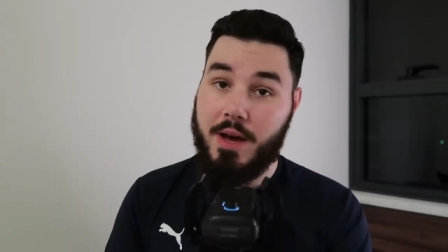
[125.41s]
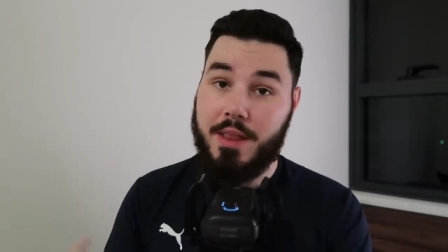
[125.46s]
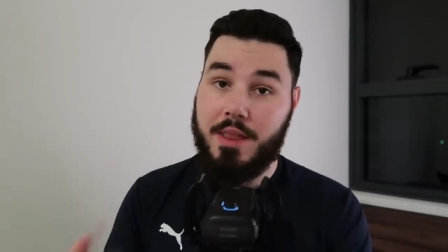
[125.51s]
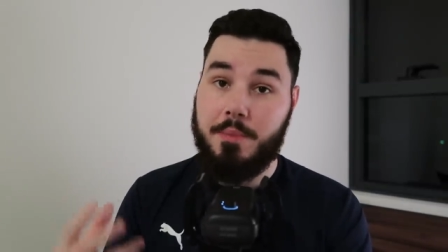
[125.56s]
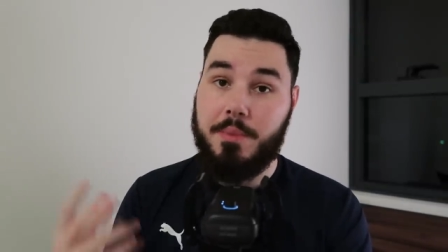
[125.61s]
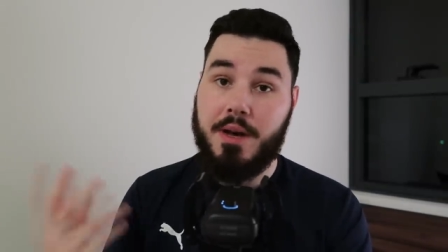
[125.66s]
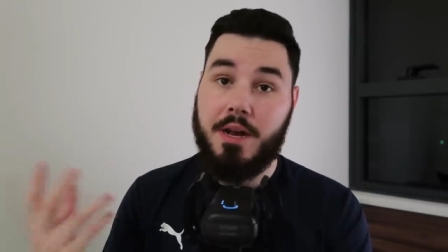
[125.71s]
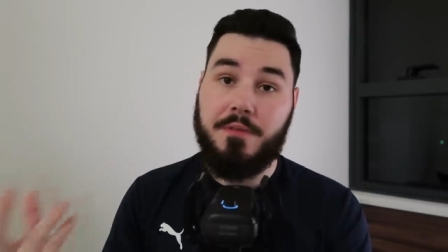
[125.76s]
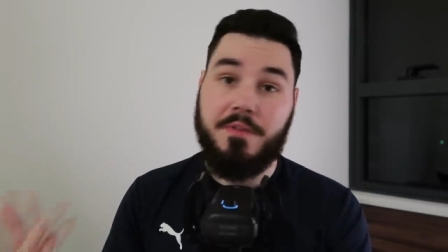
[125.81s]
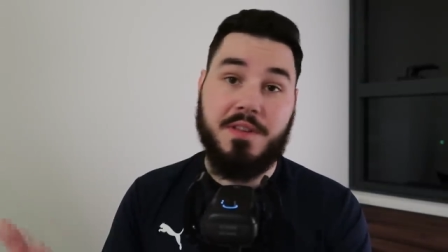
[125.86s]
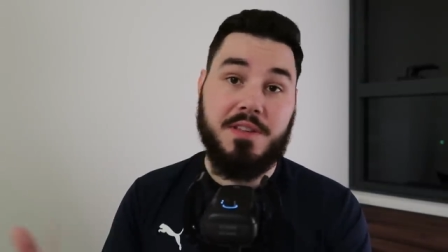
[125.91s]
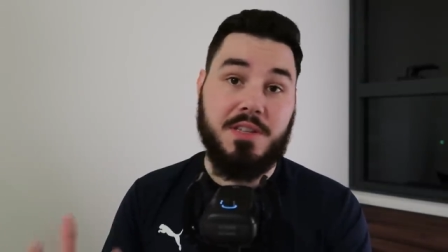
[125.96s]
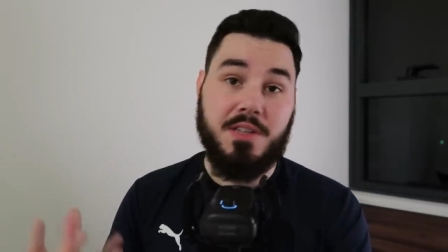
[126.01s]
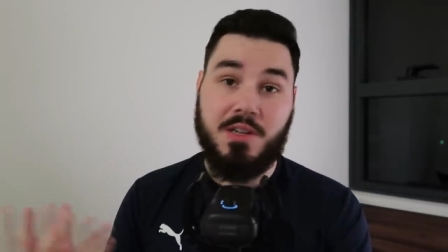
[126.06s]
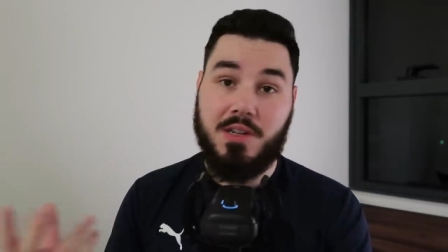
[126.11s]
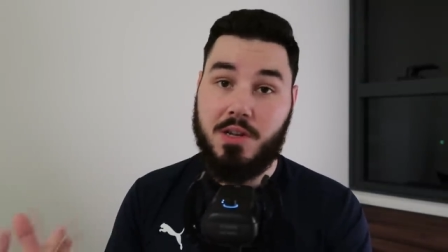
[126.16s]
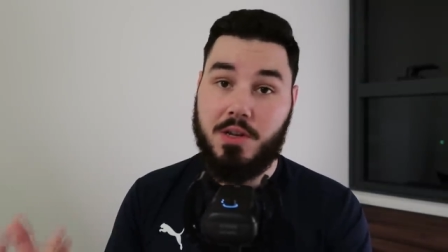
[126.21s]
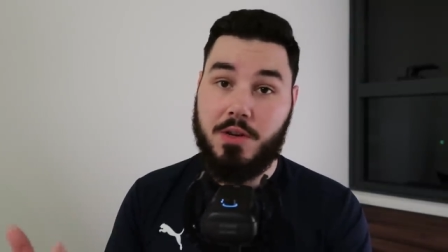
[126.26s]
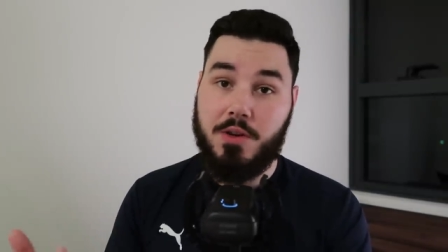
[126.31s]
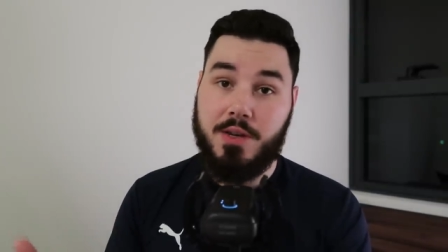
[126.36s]
and the benefits
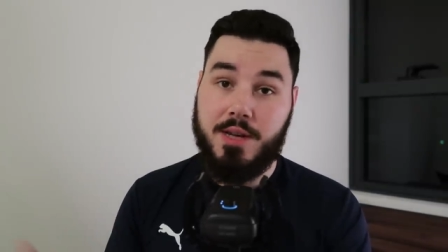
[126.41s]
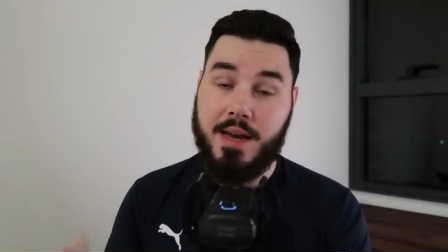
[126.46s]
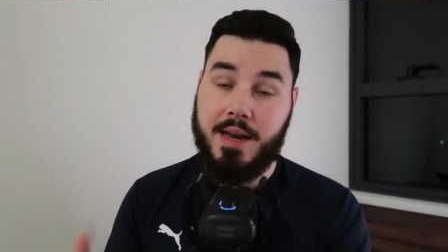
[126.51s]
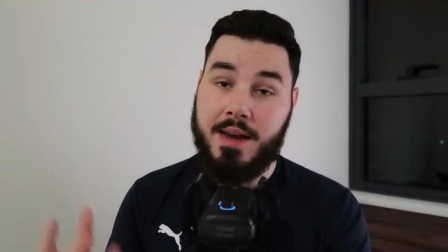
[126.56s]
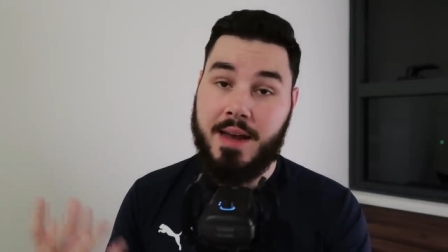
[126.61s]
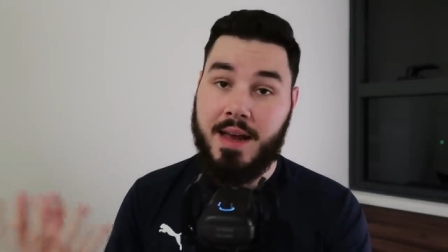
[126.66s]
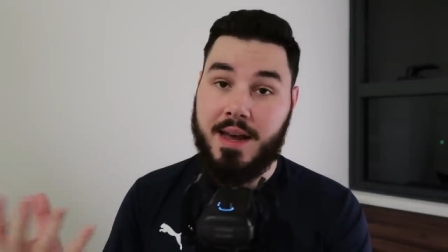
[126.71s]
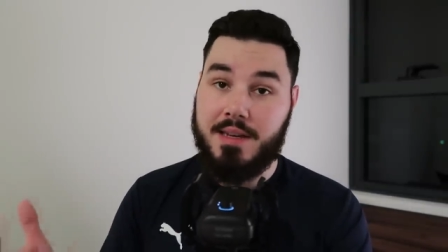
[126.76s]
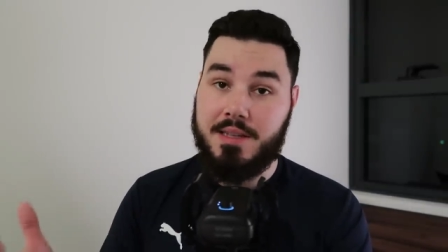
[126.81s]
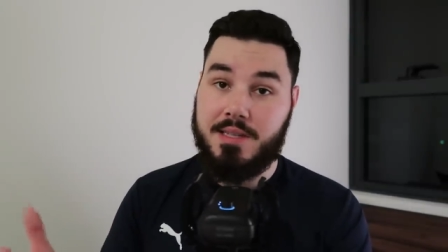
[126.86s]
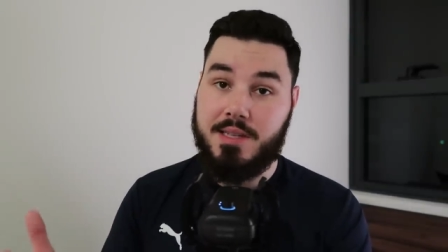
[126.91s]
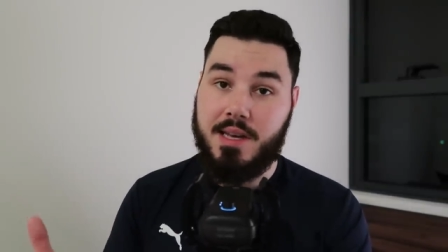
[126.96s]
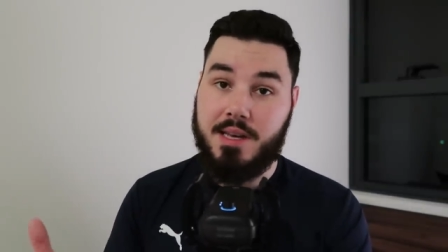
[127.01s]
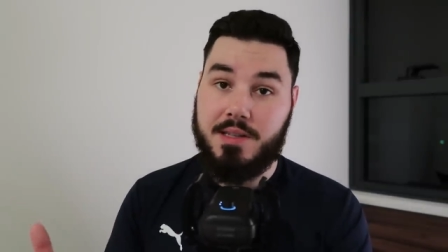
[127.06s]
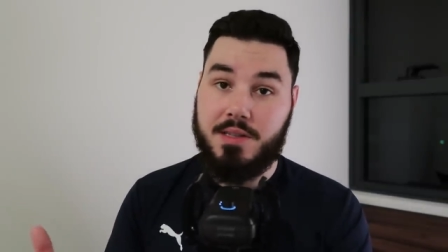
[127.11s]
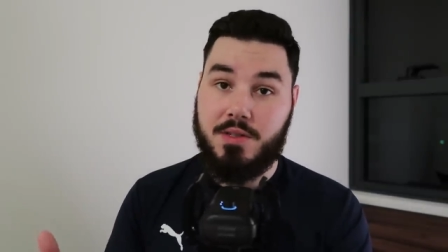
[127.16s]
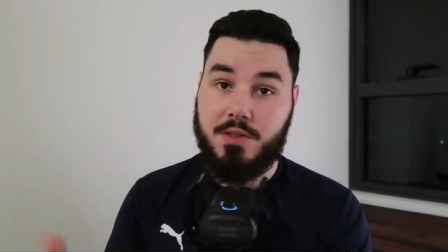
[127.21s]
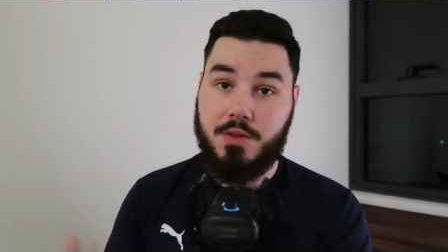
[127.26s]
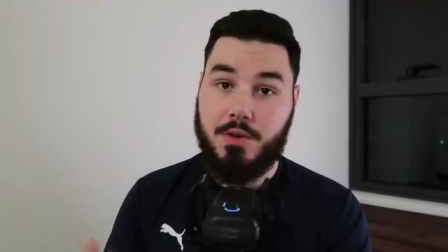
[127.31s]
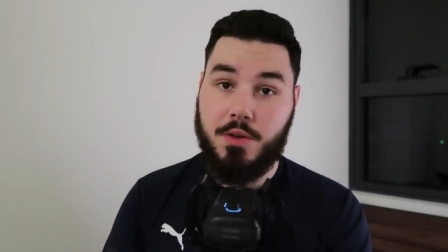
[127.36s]
include getting
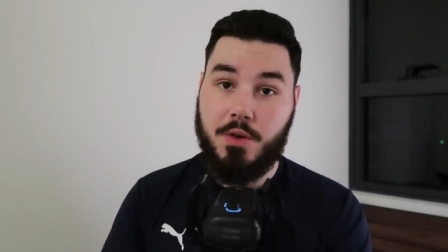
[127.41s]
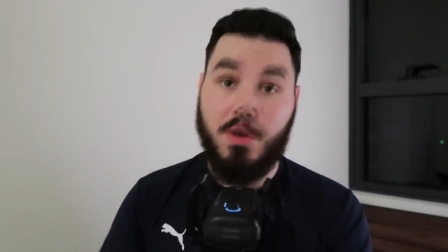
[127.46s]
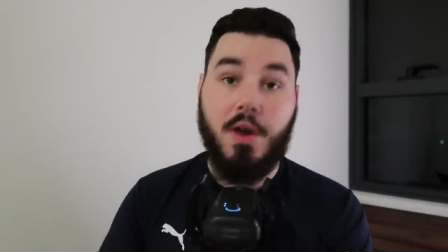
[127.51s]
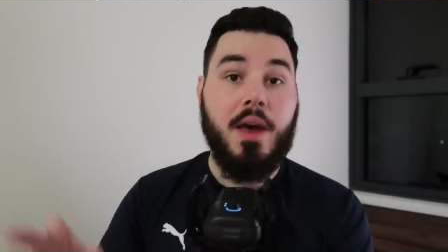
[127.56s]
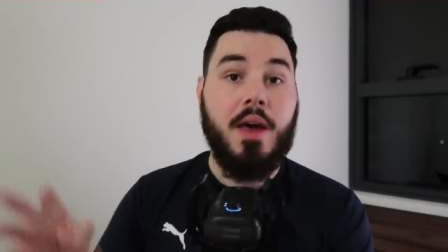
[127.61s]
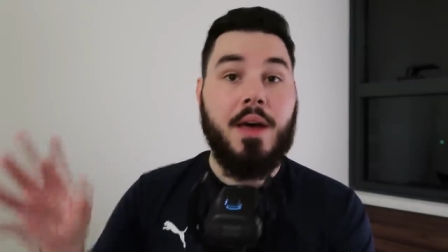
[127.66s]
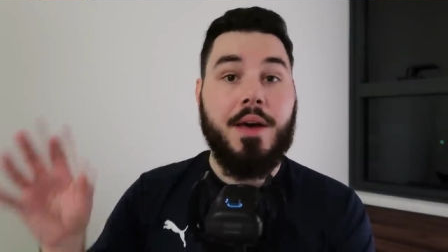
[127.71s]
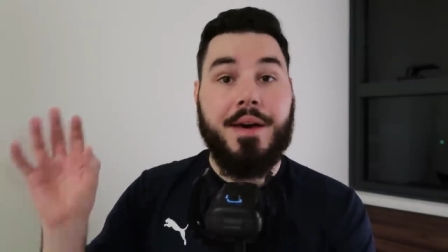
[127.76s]
access to